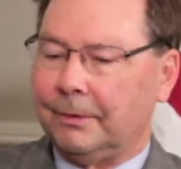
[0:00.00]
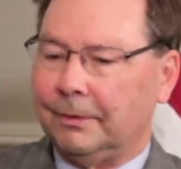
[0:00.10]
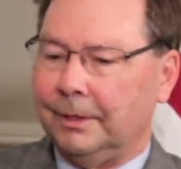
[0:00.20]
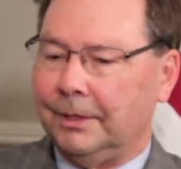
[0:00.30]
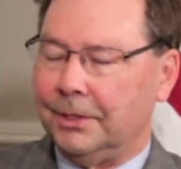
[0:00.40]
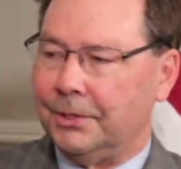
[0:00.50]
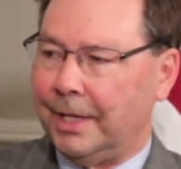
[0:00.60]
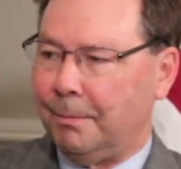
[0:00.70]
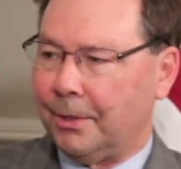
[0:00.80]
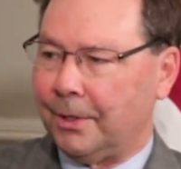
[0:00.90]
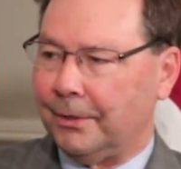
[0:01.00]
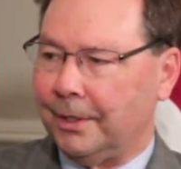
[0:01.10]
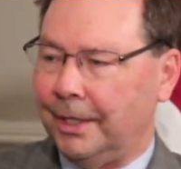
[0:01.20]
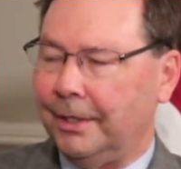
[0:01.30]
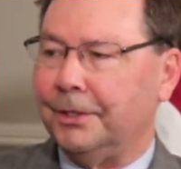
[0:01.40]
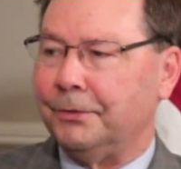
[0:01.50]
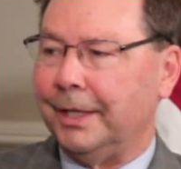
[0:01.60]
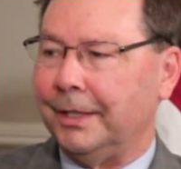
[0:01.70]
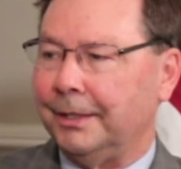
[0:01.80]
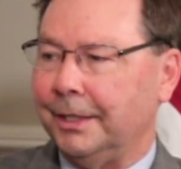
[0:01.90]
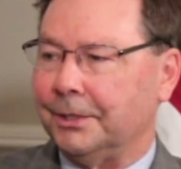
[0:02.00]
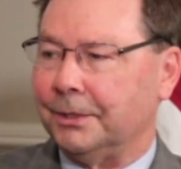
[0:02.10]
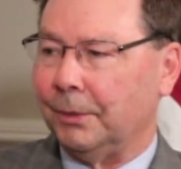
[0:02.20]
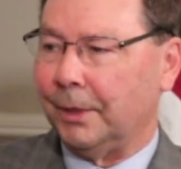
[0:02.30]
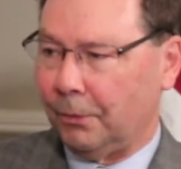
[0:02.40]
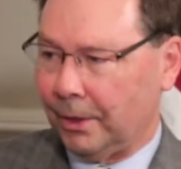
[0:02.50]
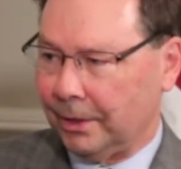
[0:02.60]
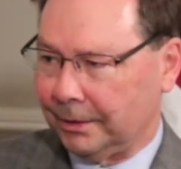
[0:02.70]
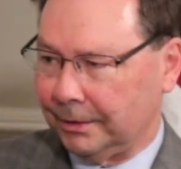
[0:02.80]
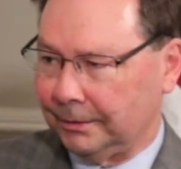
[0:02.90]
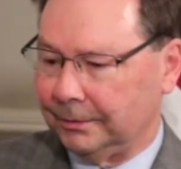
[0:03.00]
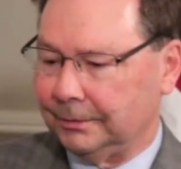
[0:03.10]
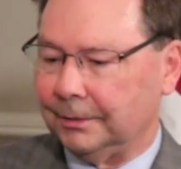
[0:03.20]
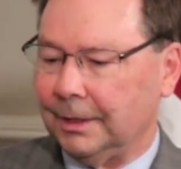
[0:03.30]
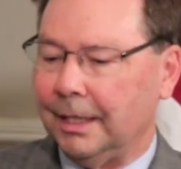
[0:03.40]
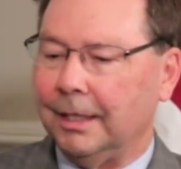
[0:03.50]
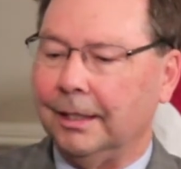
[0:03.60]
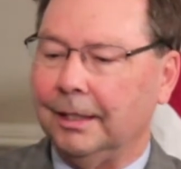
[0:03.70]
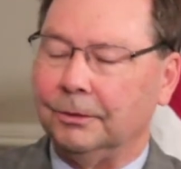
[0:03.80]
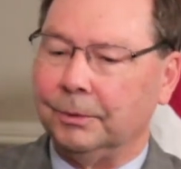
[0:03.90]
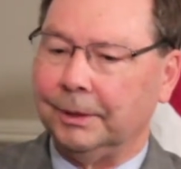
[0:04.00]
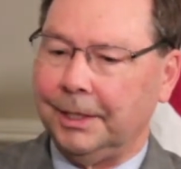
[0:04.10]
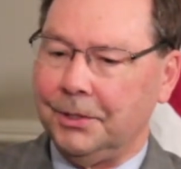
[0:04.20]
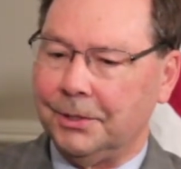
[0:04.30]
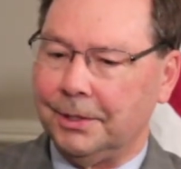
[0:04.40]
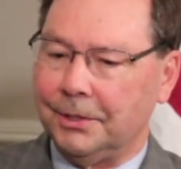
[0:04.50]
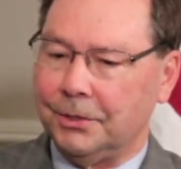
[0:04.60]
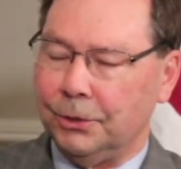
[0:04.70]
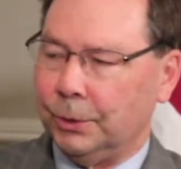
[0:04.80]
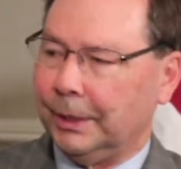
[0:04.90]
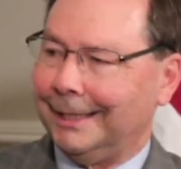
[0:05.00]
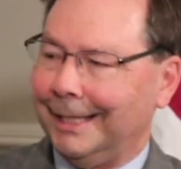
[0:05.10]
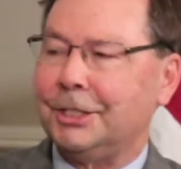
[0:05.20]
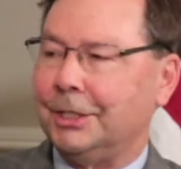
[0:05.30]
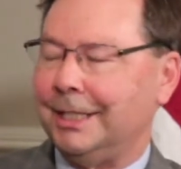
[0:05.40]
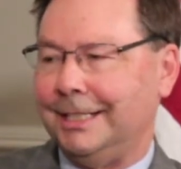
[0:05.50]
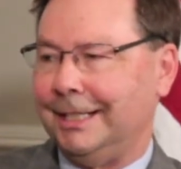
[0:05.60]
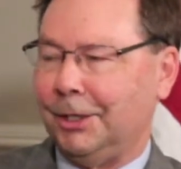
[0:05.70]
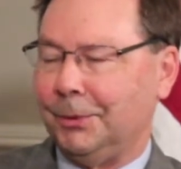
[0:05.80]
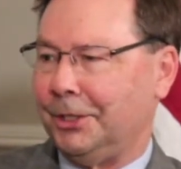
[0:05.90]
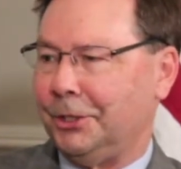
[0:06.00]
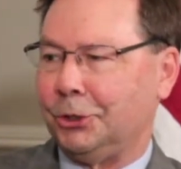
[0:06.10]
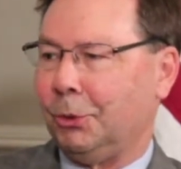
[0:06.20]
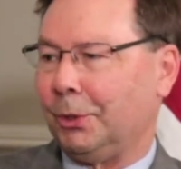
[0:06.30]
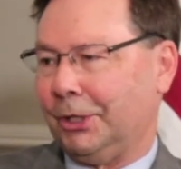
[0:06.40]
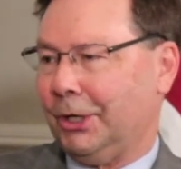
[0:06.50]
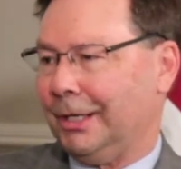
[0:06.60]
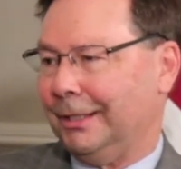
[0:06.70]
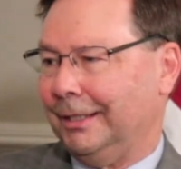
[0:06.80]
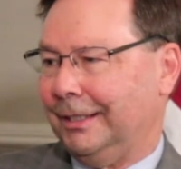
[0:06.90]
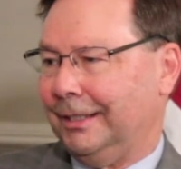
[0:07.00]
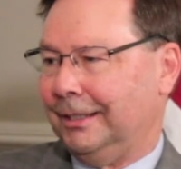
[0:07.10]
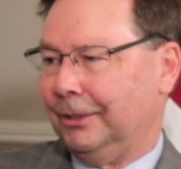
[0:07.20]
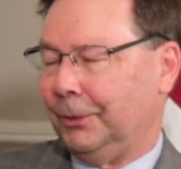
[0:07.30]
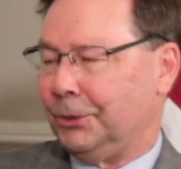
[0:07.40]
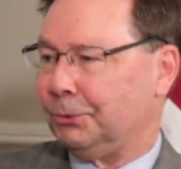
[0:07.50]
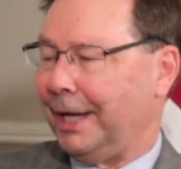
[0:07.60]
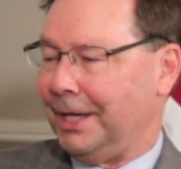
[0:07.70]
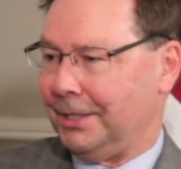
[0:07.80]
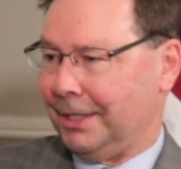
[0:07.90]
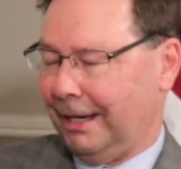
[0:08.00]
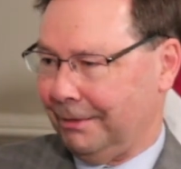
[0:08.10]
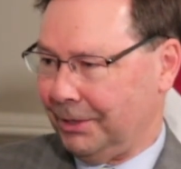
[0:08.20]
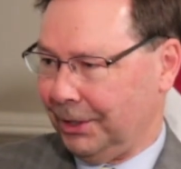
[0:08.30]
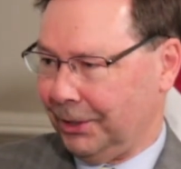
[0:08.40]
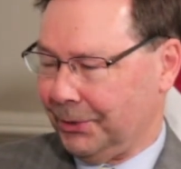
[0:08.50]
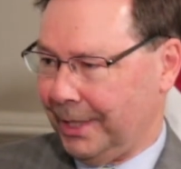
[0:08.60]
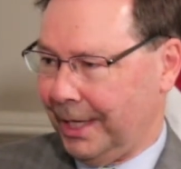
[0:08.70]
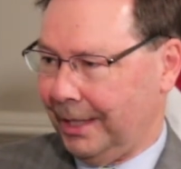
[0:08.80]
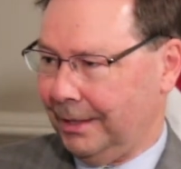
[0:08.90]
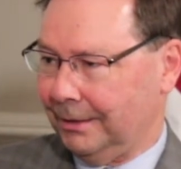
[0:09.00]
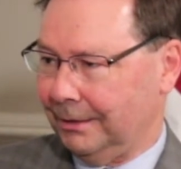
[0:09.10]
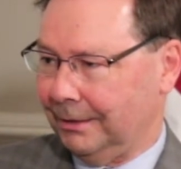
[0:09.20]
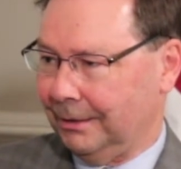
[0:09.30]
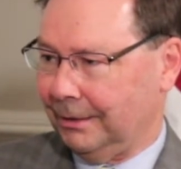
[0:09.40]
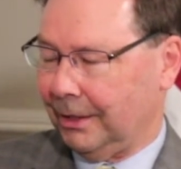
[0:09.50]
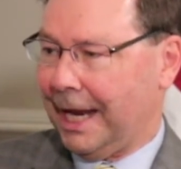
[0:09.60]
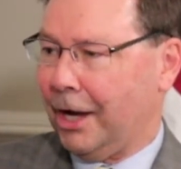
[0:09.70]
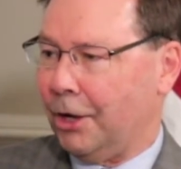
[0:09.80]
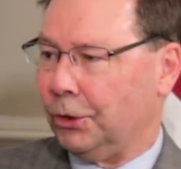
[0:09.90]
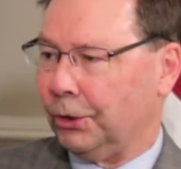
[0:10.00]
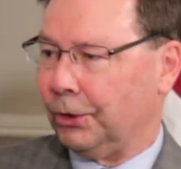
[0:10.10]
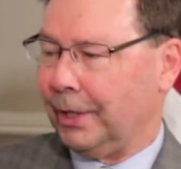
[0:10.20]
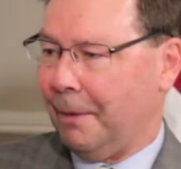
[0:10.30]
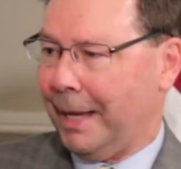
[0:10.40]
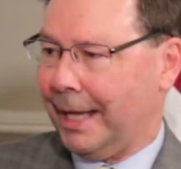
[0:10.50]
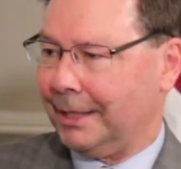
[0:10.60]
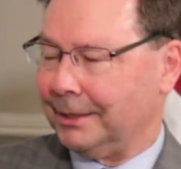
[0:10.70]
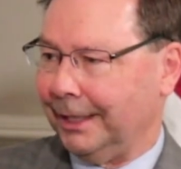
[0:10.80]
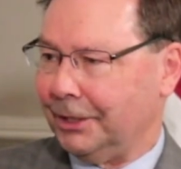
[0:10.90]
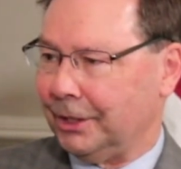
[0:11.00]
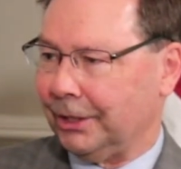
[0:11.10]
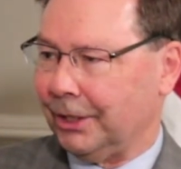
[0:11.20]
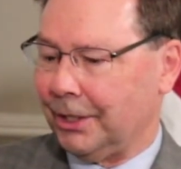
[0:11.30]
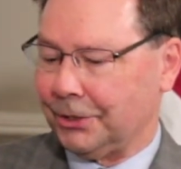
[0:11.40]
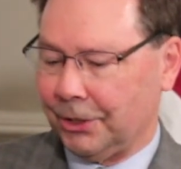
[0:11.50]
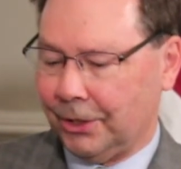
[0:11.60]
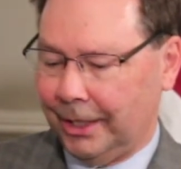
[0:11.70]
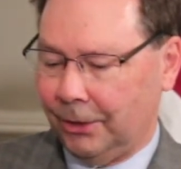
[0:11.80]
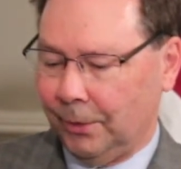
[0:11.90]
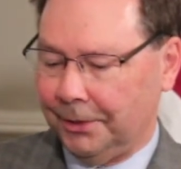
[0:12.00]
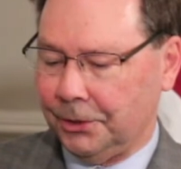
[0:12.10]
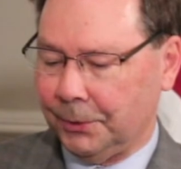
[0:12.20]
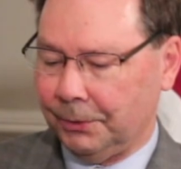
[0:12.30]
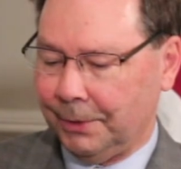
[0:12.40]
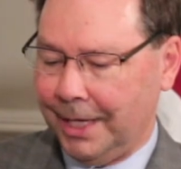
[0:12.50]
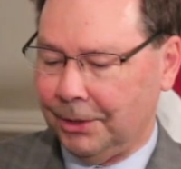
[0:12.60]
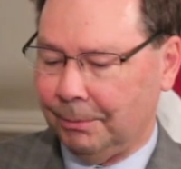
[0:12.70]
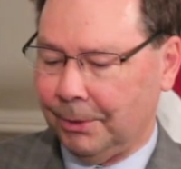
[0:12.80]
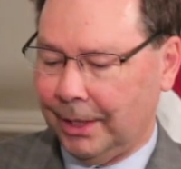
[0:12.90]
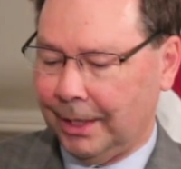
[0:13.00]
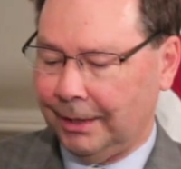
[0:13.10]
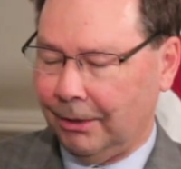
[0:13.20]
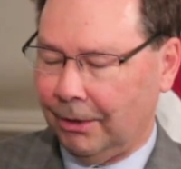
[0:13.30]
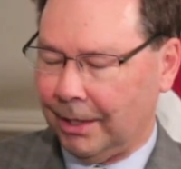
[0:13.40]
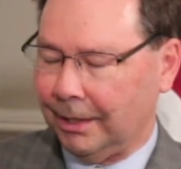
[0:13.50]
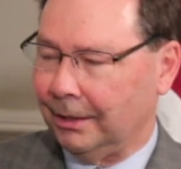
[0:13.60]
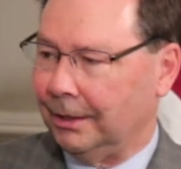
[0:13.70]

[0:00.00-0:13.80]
in December, the Heritage Foundation, where I work, released its new election integrity scorecard, which rates every single state on how good or how bad its election laws are. And one of the things we rate them on are